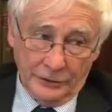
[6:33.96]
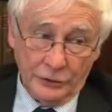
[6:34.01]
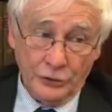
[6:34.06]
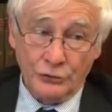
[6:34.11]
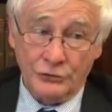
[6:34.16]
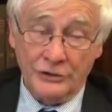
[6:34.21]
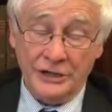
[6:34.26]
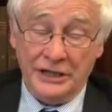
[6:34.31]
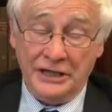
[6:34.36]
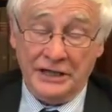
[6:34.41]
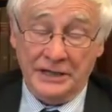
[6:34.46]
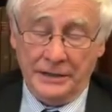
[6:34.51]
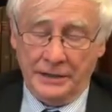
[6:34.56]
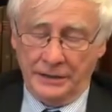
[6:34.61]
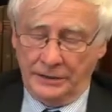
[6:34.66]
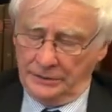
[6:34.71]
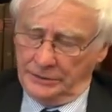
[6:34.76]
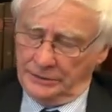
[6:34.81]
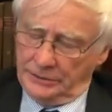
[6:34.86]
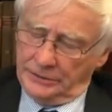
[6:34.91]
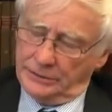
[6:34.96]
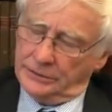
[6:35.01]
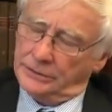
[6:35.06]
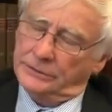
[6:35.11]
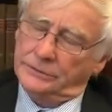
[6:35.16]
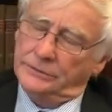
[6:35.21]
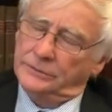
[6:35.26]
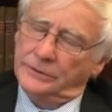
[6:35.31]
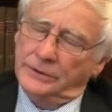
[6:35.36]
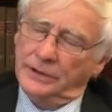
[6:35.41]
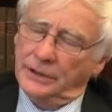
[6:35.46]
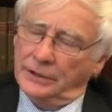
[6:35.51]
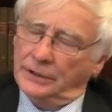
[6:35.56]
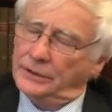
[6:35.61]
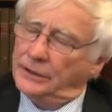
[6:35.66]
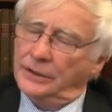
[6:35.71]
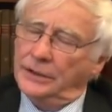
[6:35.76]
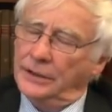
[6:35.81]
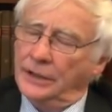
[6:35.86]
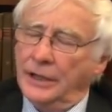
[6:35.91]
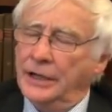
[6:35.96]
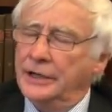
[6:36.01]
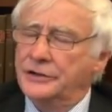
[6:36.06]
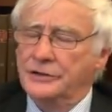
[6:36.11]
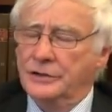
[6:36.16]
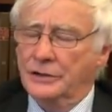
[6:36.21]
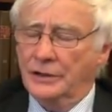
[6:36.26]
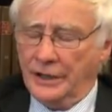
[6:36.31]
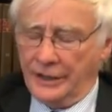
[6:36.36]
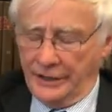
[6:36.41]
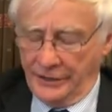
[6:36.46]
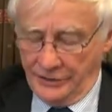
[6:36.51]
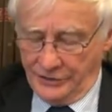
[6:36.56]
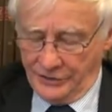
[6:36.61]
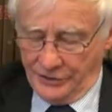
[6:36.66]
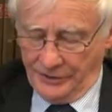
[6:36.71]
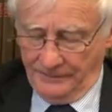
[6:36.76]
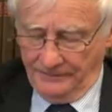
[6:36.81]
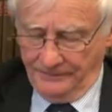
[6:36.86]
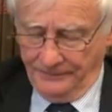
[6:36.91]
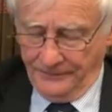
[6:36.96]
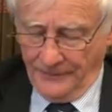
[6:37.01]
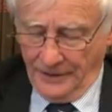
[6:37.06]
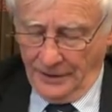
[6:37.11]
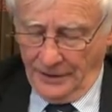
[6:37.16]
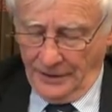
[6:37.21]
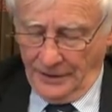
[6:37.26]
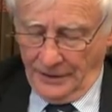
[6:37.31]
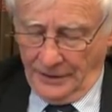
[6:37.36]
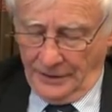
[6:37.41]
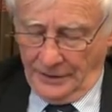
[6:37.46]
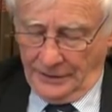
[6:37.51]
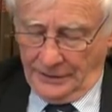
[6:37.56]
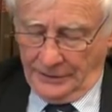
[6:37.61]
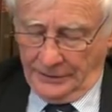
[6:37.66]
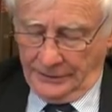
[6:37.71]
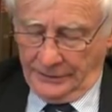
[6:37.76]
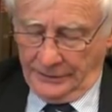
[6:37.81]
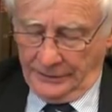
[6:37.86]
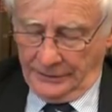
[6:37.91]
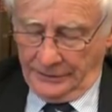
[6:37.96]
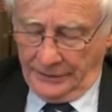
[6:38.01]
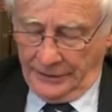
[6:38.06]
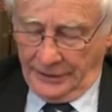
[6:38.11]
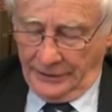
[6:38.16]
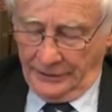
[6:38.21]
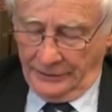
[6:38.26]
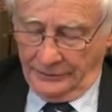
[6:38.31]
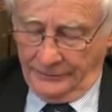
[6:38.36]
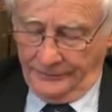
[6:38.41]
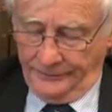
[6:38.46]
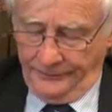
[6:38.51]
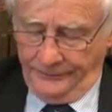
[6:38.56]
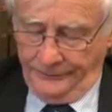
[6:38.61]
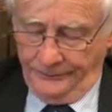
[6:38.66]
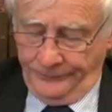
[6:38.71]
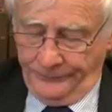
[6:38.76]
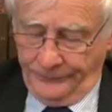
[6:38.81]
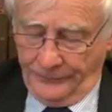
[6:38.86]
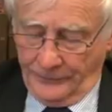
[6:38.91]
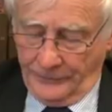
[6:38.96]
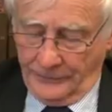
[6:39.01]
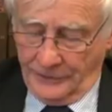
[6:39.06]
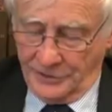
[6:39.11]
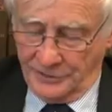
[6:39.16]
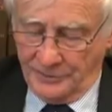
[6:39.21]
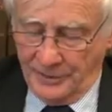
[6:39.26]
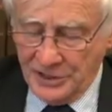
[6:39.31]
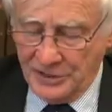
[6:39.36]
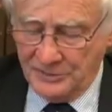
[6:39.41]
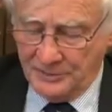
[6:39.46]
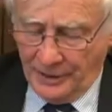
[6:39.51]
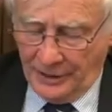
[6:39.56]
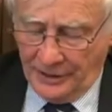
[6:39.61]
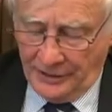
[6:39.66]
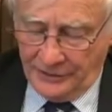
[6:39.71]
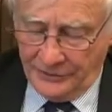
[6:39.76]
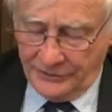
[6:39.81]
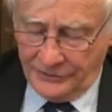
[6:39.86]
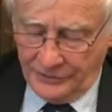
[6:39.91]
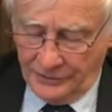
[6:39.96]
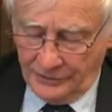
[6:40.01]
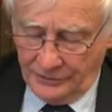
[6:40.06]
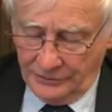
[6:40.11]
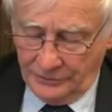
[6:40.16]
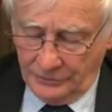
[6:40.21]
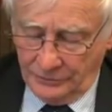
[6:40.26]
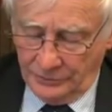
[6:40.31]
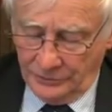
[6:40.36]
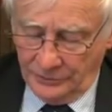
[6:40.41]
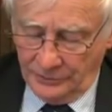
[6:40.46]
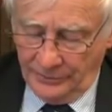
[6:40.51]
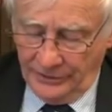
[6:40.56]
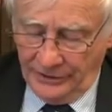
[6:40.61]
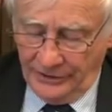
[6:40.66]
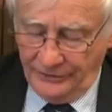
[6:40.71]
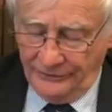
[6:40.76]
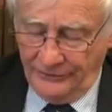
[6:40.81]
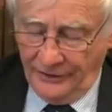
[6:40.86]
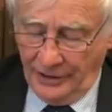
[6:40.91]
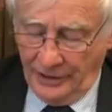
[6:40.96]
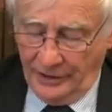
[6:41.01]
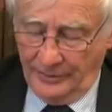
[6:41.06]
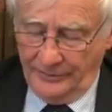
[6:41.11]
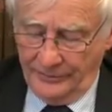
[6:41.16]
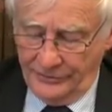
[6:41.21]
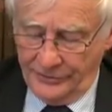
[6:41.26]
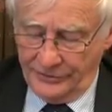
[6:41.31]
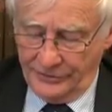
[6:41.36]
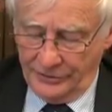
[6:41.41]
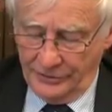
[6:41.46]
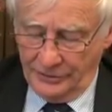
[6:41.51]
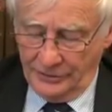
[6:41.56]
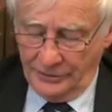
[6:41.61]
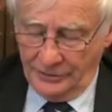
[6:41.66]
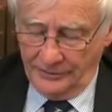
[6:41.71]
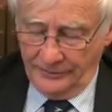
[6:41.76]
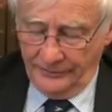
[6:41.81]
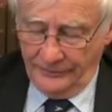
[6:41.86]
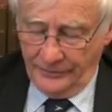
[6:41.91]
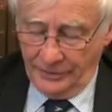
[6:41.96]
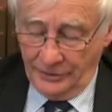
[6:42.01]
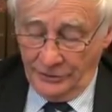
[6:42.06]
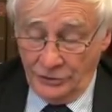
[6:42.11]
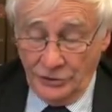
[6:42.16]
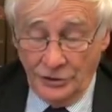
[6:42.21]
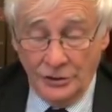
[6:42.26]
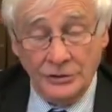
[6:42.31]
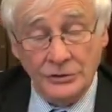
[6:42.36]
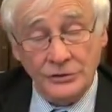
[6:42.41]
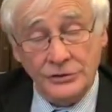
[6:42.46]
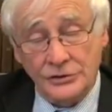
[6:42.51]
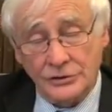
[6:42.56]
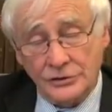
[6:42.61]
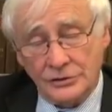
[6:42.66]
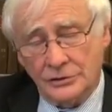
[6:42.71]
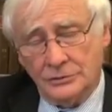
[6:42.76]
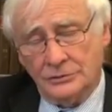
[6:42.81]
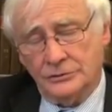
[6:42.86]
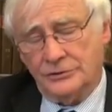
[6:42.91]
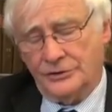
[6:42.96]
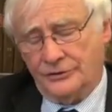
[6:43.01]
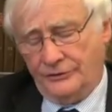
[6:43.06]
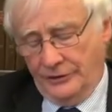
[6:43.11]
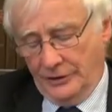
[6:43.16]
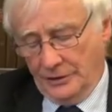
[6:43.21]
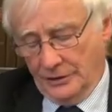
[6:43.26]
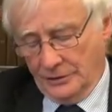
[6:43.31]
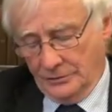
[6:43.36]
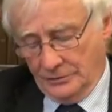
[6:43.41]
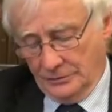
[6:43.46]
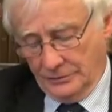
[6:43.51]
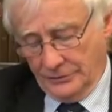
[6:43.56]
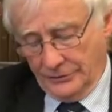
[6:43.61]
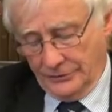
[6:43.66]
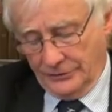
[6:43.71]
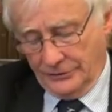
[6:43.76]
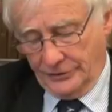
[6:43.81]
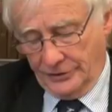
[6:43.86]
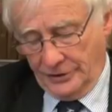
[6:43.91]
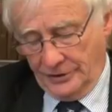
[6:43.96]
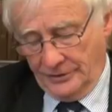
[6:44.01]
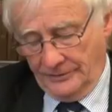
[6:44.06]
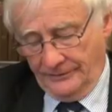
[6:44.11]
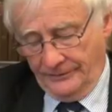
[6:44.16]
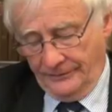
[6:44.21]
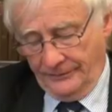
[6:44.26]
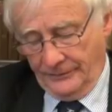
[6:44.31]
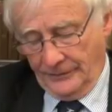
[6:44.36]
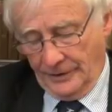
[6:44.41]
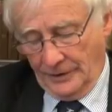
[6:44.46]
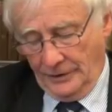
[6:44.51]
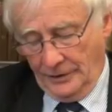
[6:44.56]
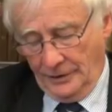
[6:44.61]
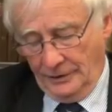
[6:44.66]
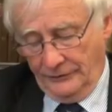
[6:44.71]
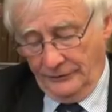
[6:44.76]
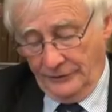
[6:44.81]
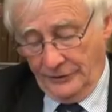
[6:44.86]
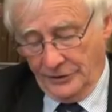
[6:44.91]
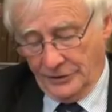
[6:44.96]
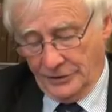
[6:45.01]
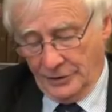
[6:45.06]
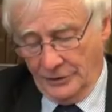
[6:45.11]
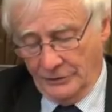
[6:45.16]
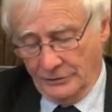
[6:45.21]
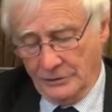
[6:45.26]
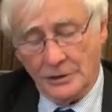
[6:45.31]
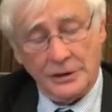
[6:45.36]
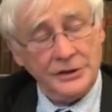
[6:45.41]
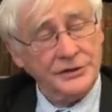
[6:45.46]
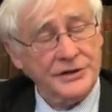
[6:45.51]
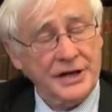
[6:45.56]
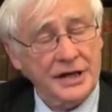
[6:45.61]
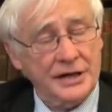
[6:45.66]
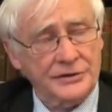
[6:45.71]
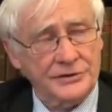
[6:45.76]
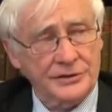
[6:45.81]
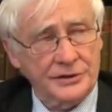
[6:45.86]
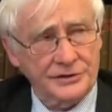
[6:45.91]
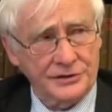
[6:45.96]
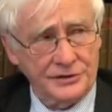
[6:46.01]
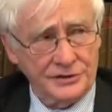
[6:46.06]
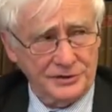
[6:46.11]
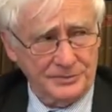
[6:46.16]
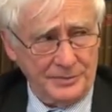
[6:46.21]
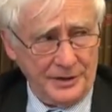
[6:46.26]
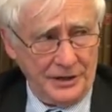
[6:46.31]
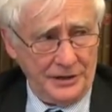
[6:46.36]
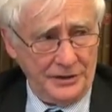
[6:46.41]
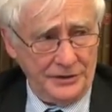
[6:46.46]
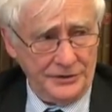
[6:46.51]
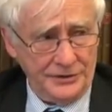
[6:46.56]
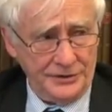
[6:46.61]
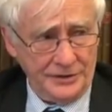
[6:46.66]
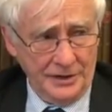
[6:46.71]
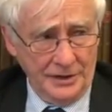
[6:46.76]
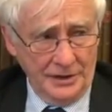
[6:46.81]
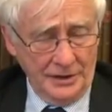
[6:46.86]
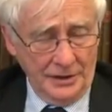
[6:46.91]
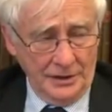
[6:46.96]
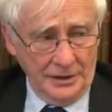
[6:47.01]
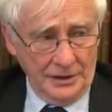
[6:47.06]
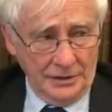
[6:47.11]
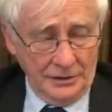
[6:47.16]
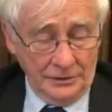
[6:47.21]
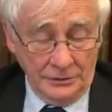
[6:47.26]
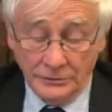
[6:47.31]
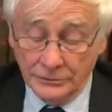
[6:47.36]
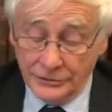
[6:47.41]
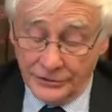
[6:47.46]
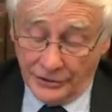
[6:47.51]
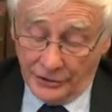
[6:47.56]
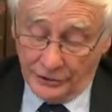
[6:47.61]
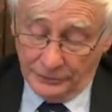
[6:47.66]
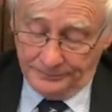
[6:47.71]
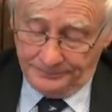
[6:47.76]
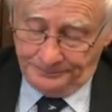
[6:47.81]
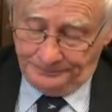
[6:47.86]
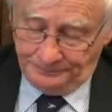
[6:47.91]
green electrical energy. Now, the space planes that will be developed and used as launch vehicles for this low-cost access to space can also